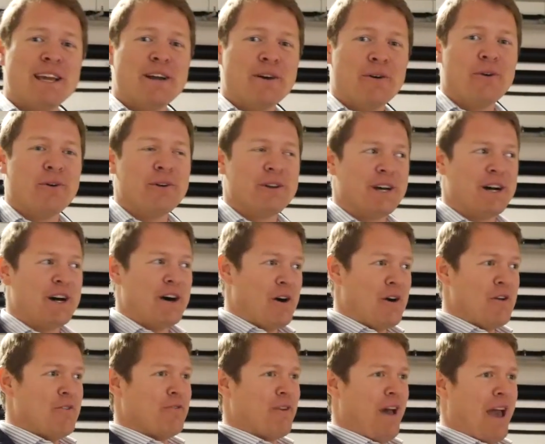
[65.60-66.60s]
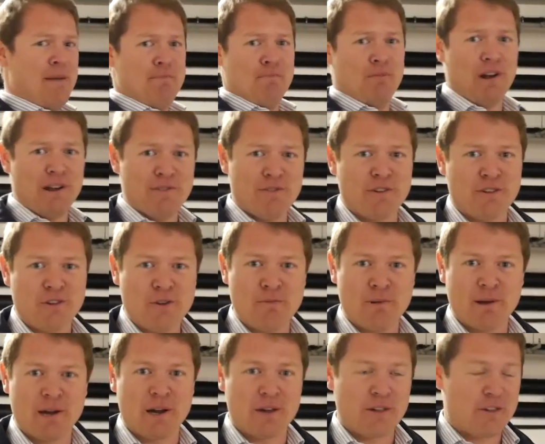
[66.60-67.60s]
corner of a private
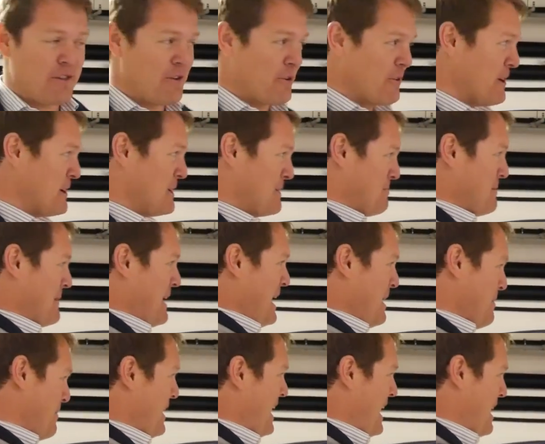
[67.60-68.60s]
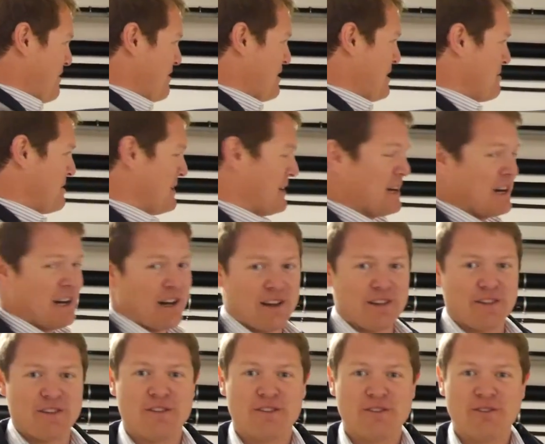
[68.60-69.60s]
supercar storage, but here we have some of the
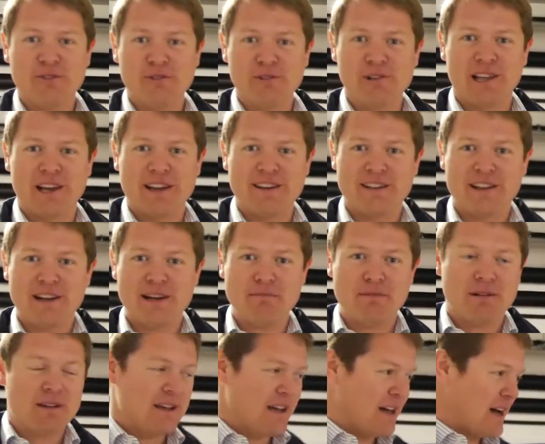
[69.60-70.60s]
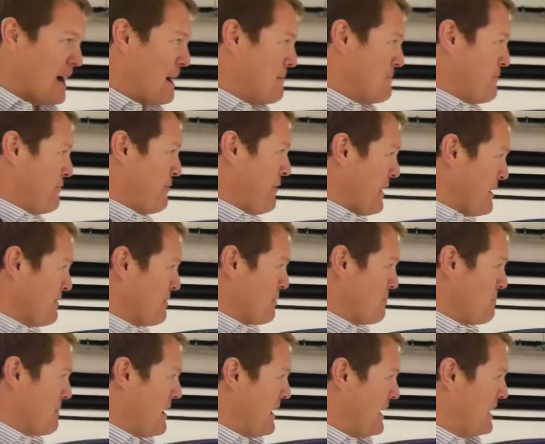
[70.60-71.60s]
cars all lined up. 5
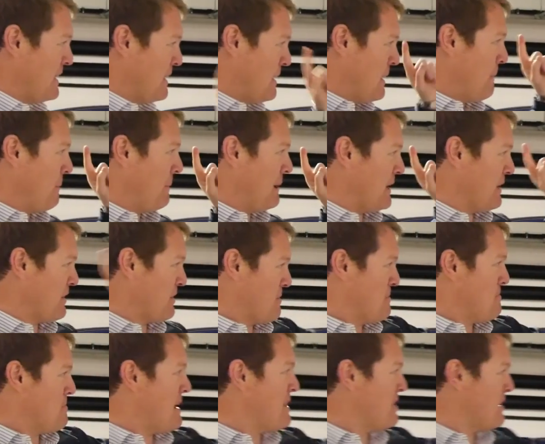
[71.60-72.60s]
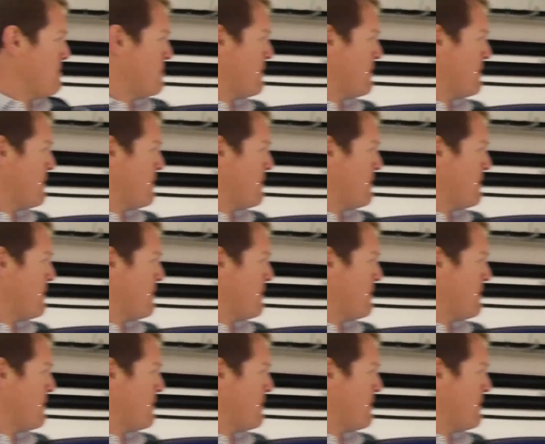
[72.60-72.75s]
of mine, plus Bending